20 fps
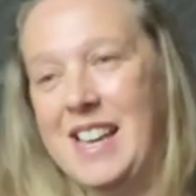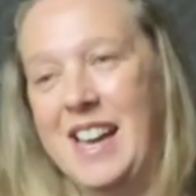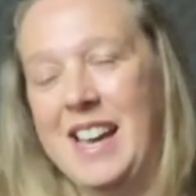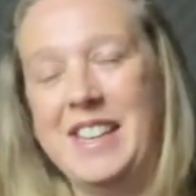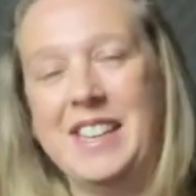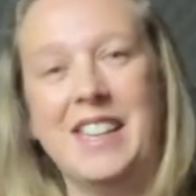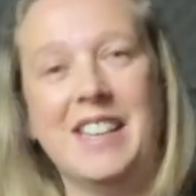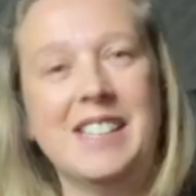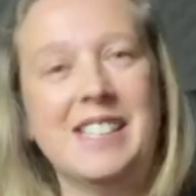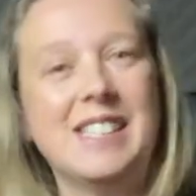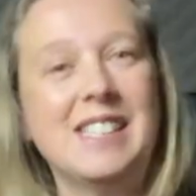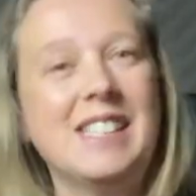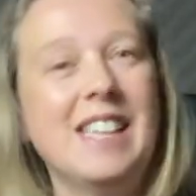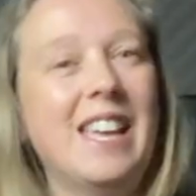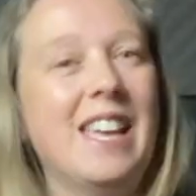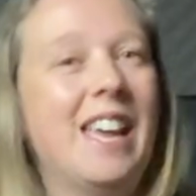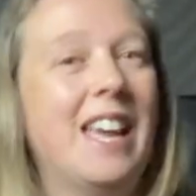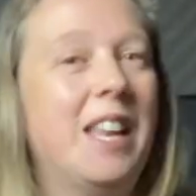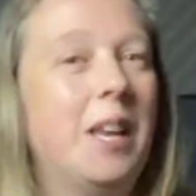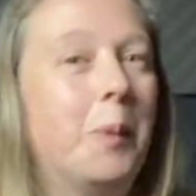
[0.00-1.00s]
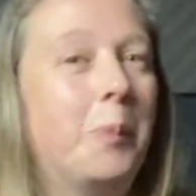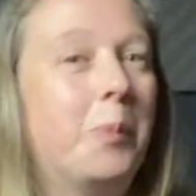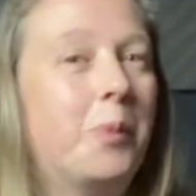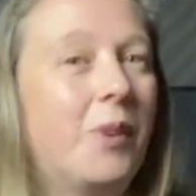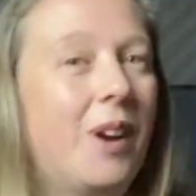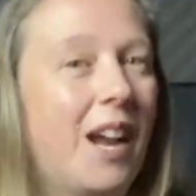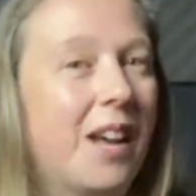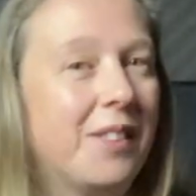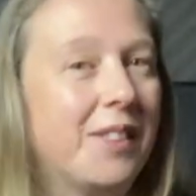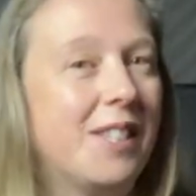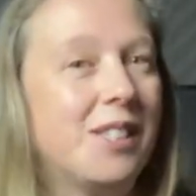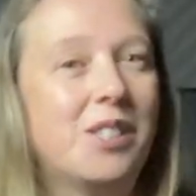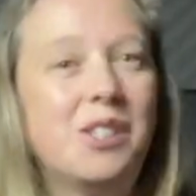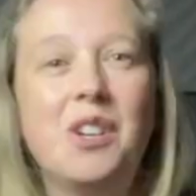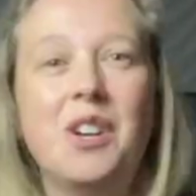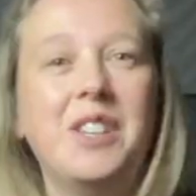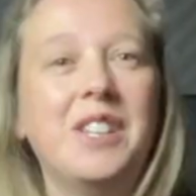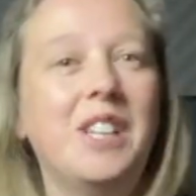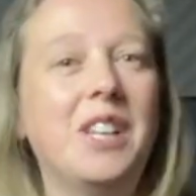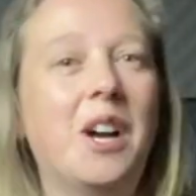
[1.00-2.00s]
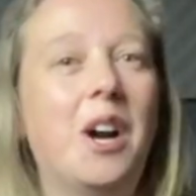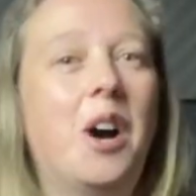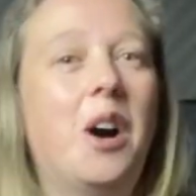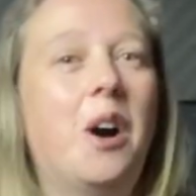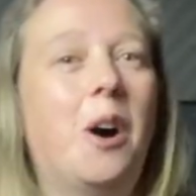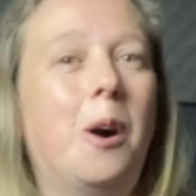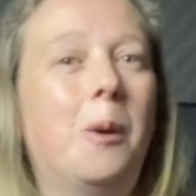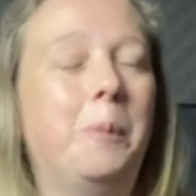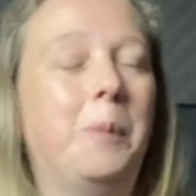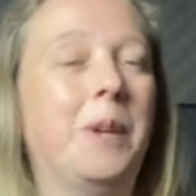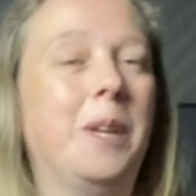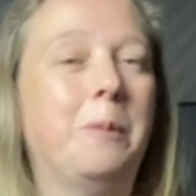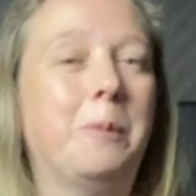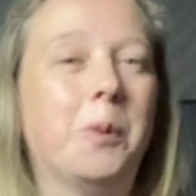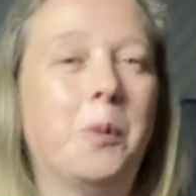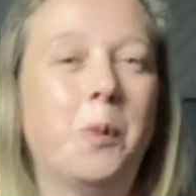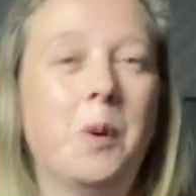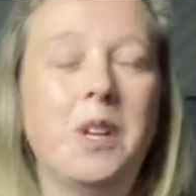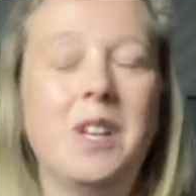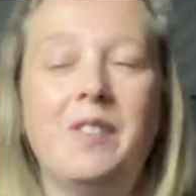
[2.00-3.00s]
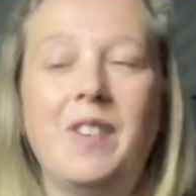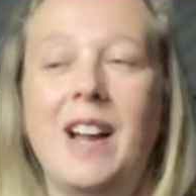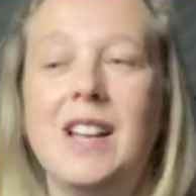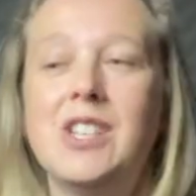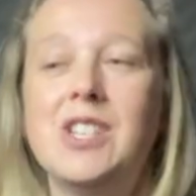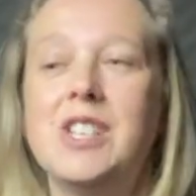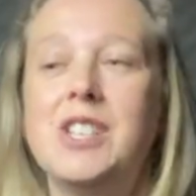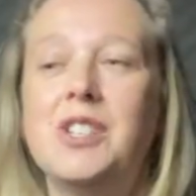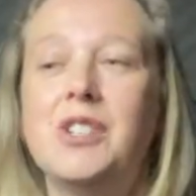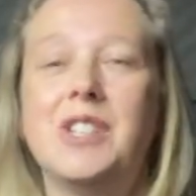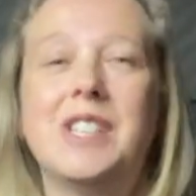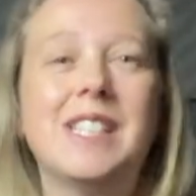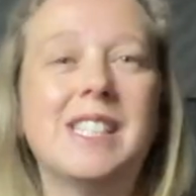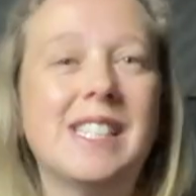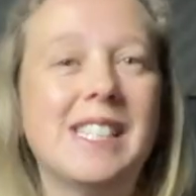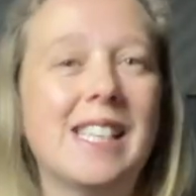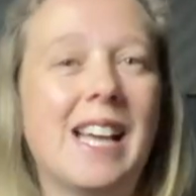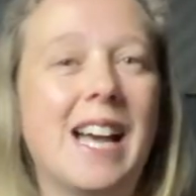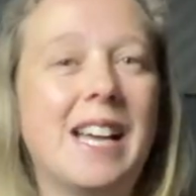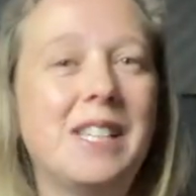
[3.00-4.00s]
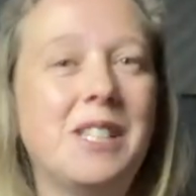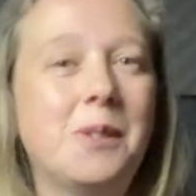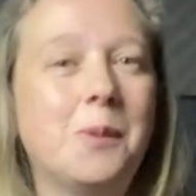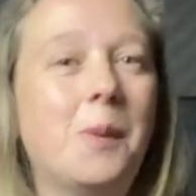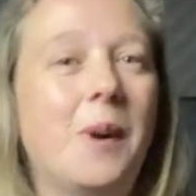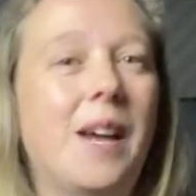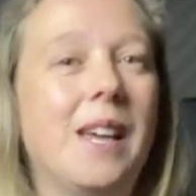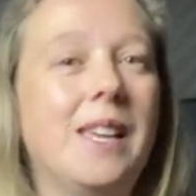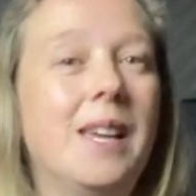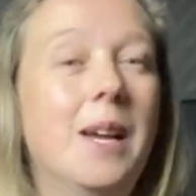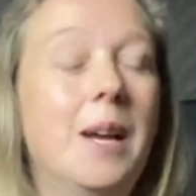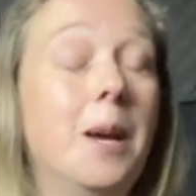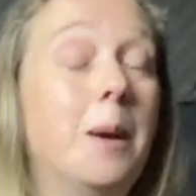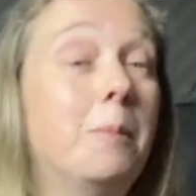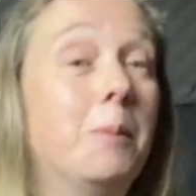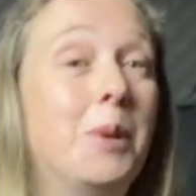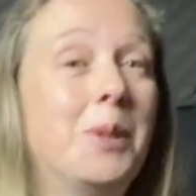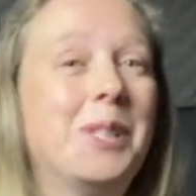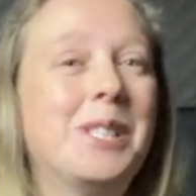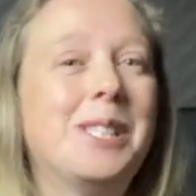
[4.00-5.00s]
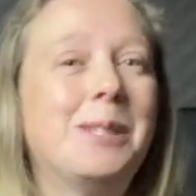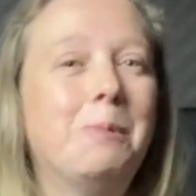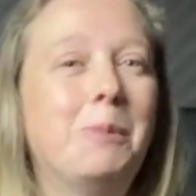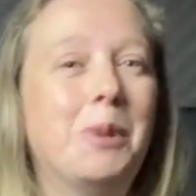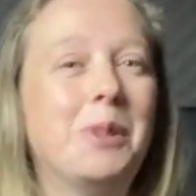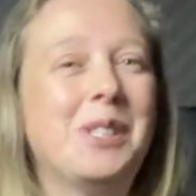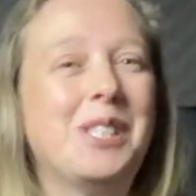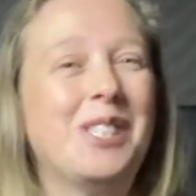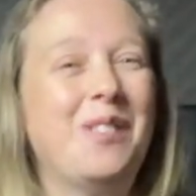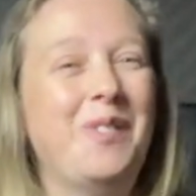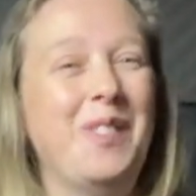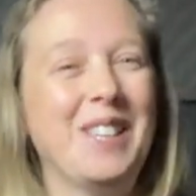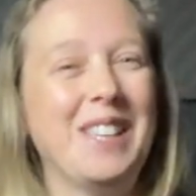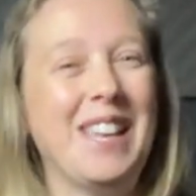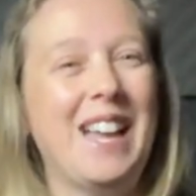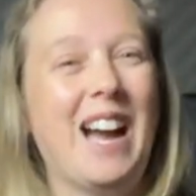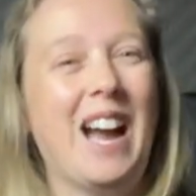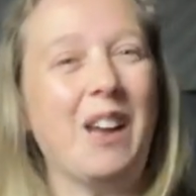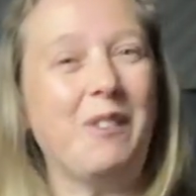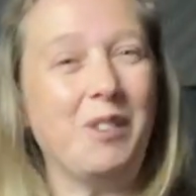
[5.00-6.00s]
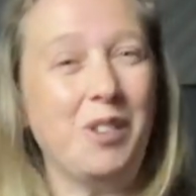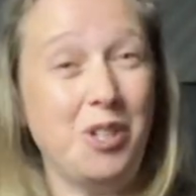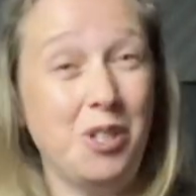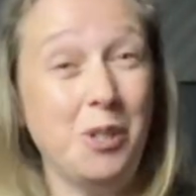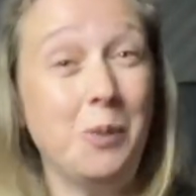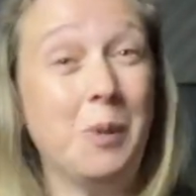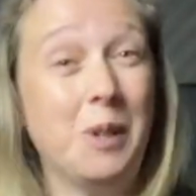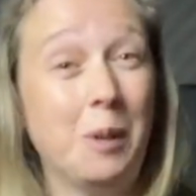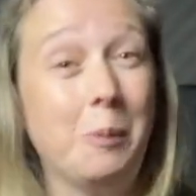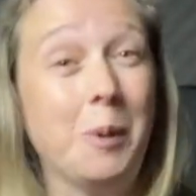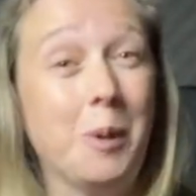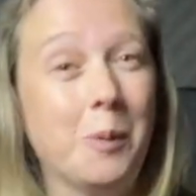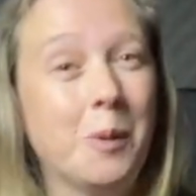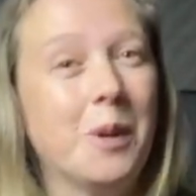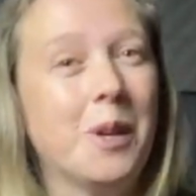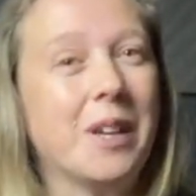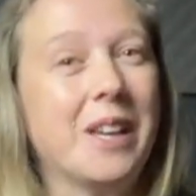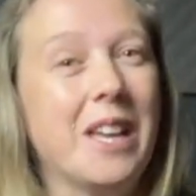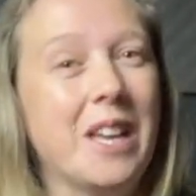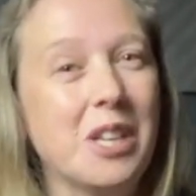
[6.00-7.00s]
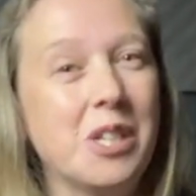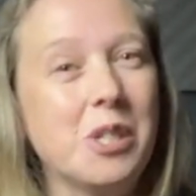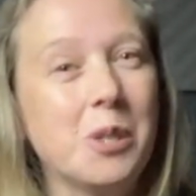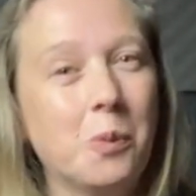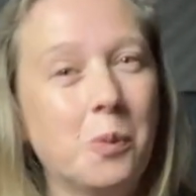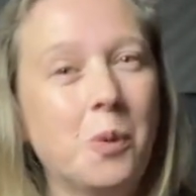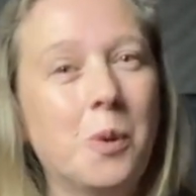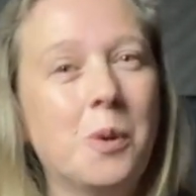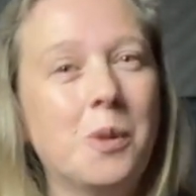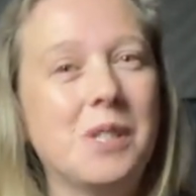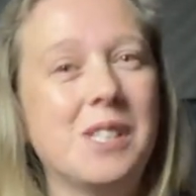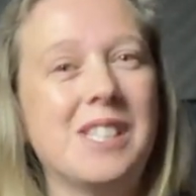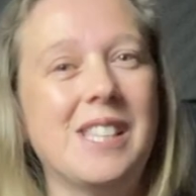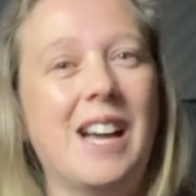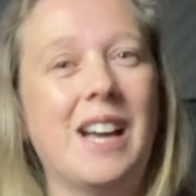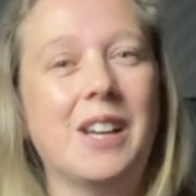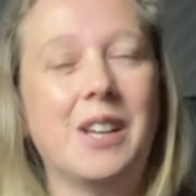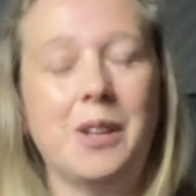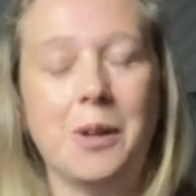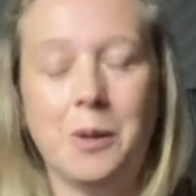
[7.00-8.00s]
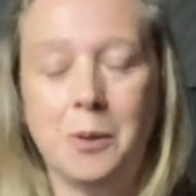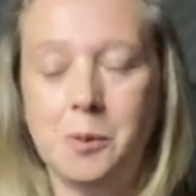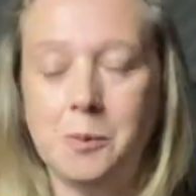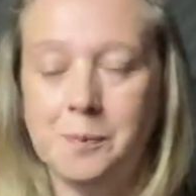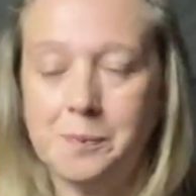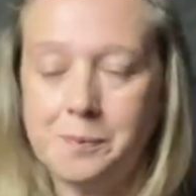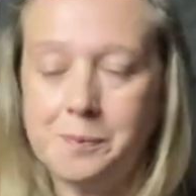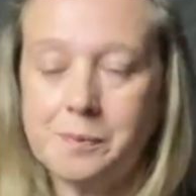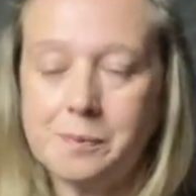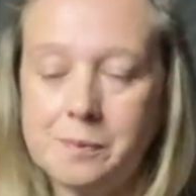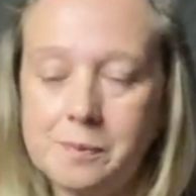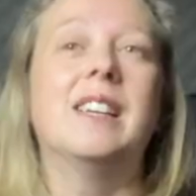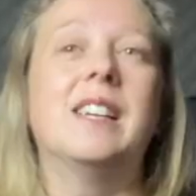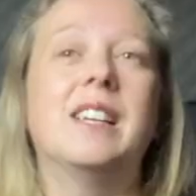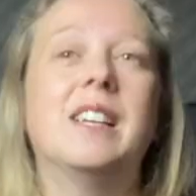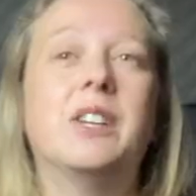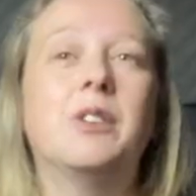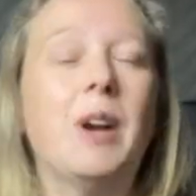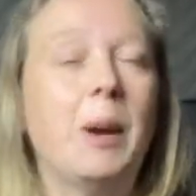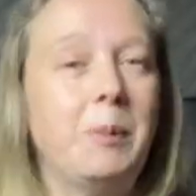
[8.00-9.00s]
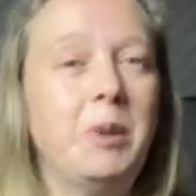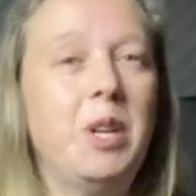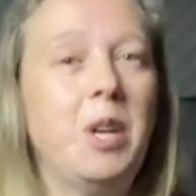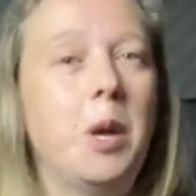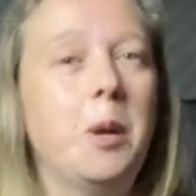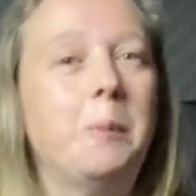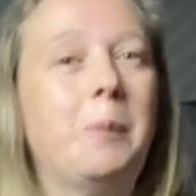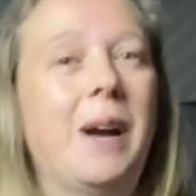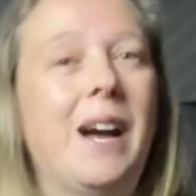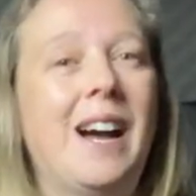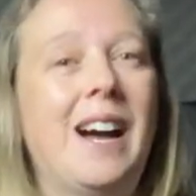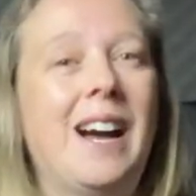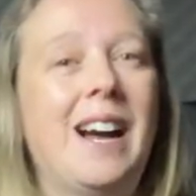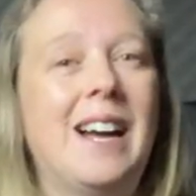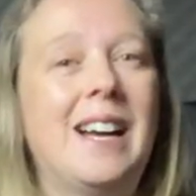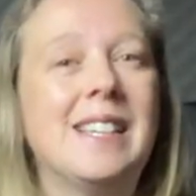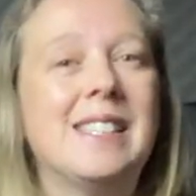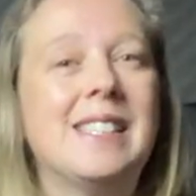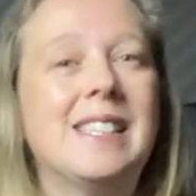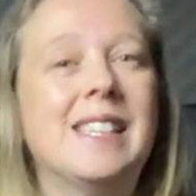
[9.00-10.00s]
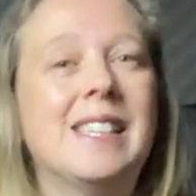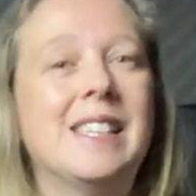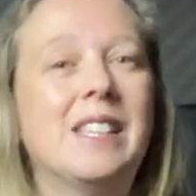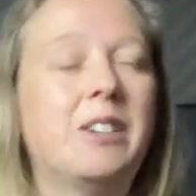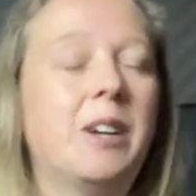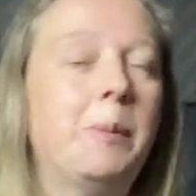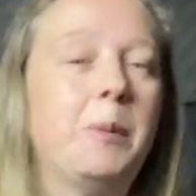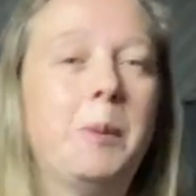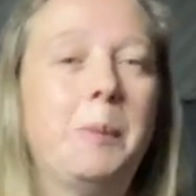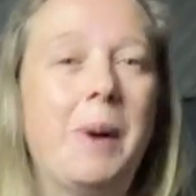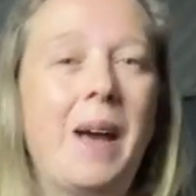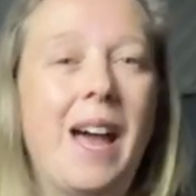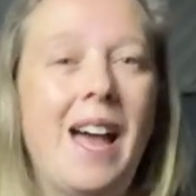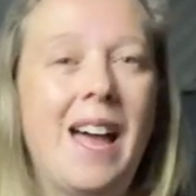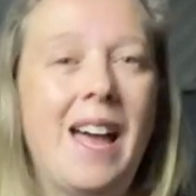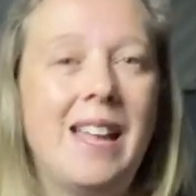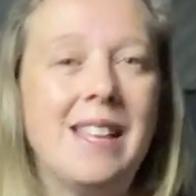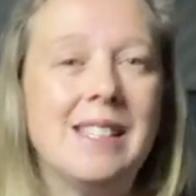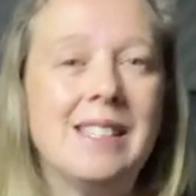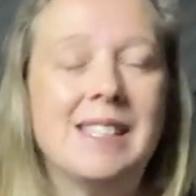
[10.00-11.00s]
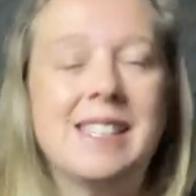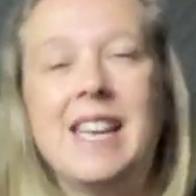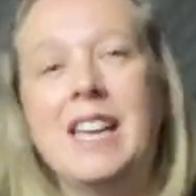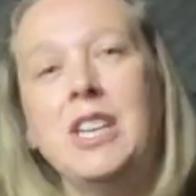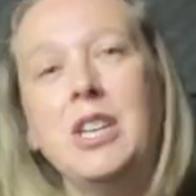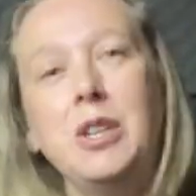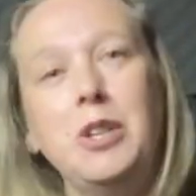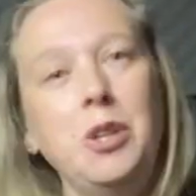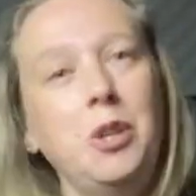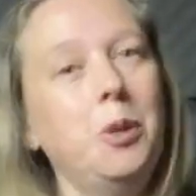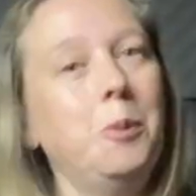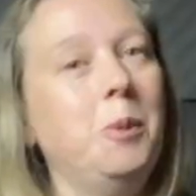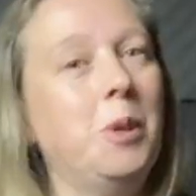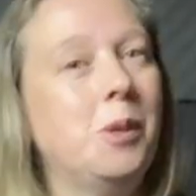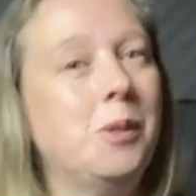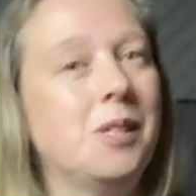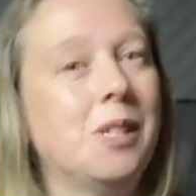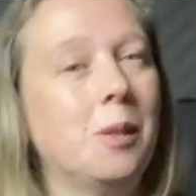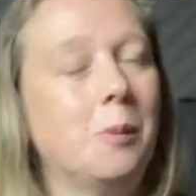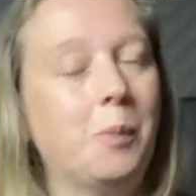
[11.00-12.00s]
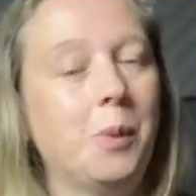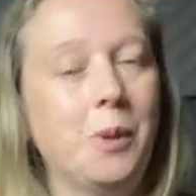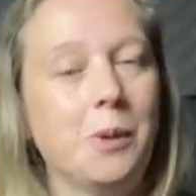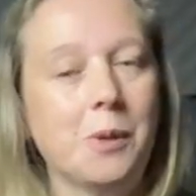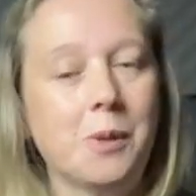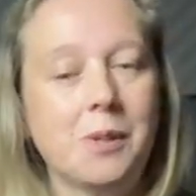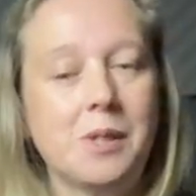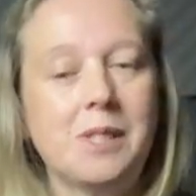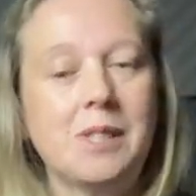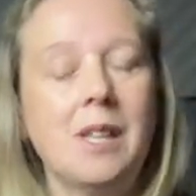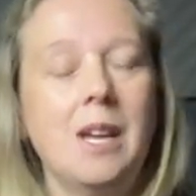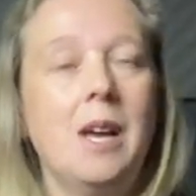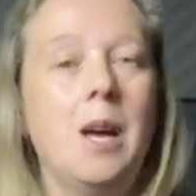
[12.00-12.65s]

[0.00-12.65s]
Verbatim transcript: And you can say it in a breath, it's gone in a heartbeat. But what you've actually done is signed away months and months of your life as you will be working towards that goal grab your notepad, grab your pens, get your new music books,